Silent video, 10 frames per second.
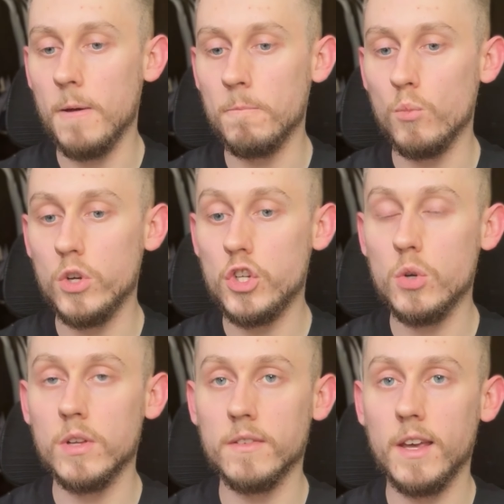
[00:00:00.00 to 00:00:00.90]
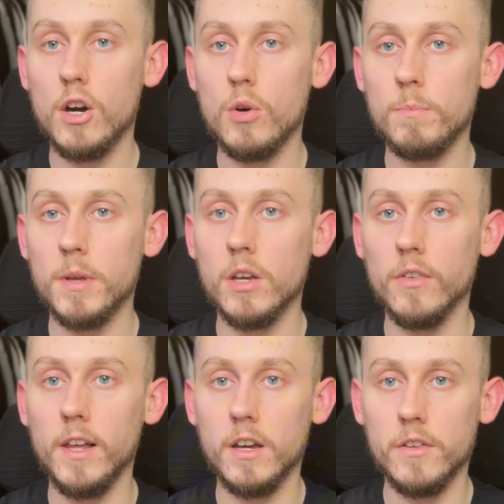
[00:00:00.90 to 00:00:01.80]
which you can tell
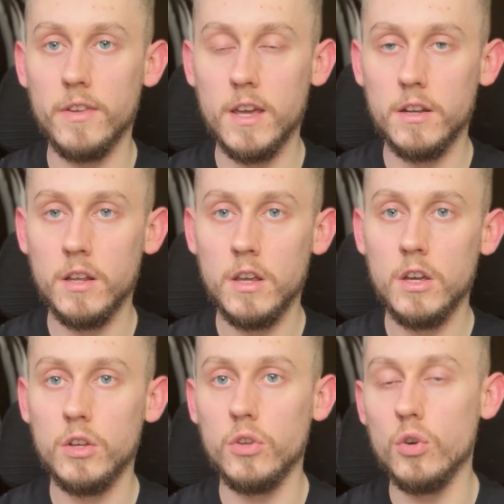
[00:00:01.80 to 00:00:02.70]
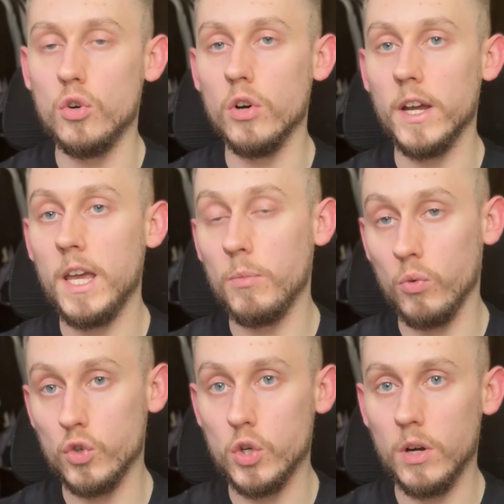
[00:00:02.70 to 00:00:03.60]
because like I said, your hips
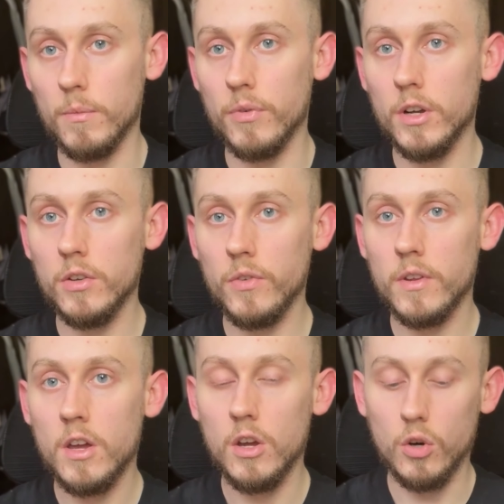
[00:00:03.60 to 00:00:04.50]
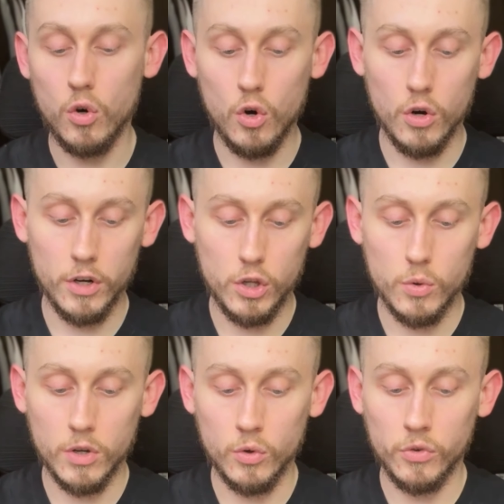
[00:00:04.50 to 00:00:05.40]
will shoot up first, or you
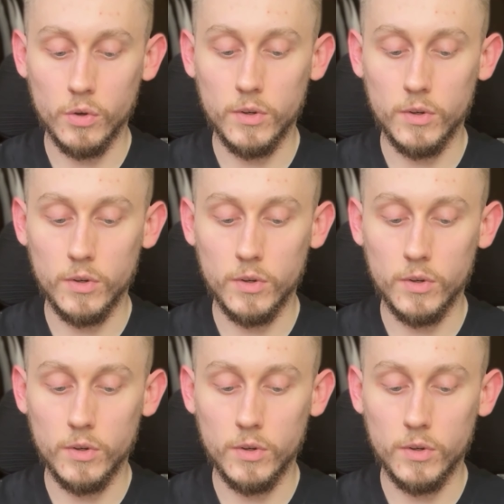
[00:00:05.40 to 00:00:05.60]
can also